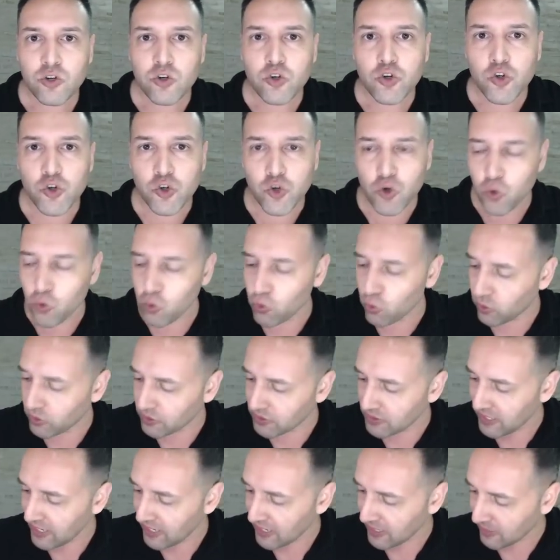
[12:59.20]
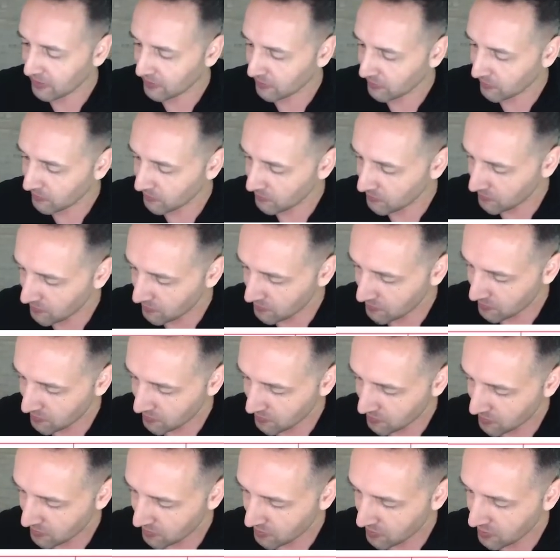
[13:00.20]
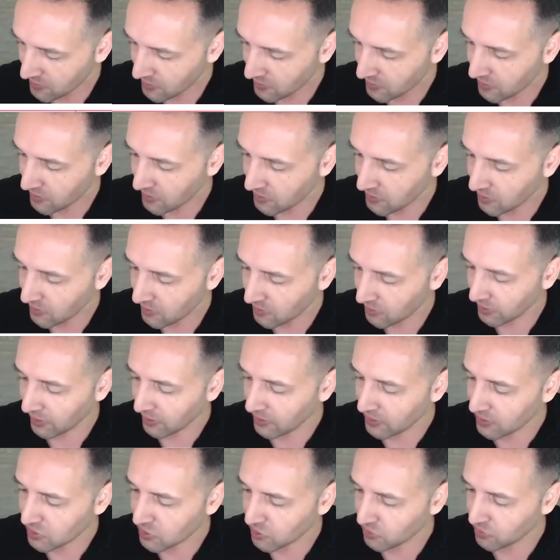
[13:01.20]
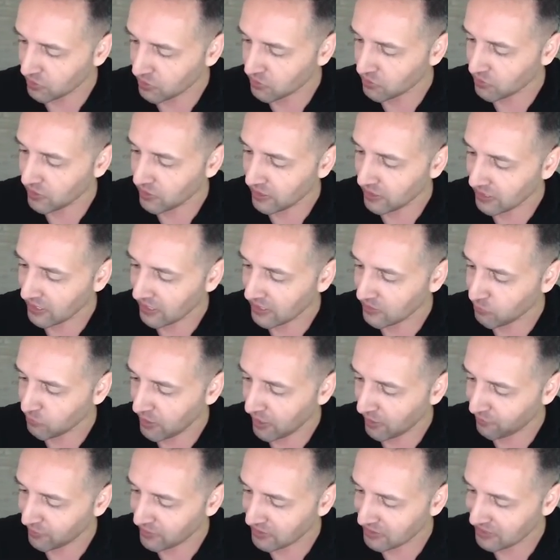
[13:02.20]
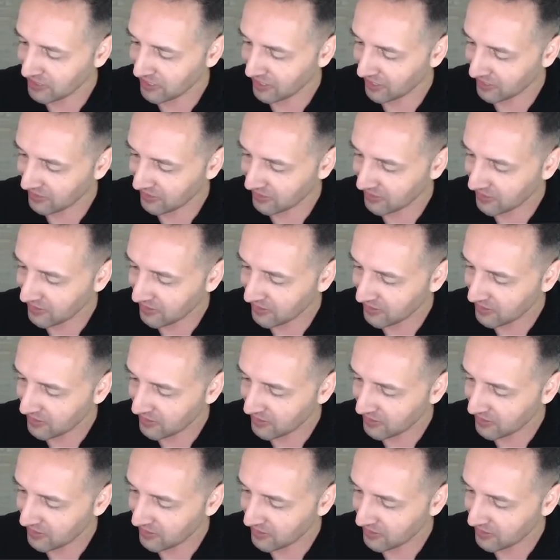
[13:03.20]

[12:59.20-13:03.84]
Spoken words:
shu, down. Okay, so we do that again. We have a dian,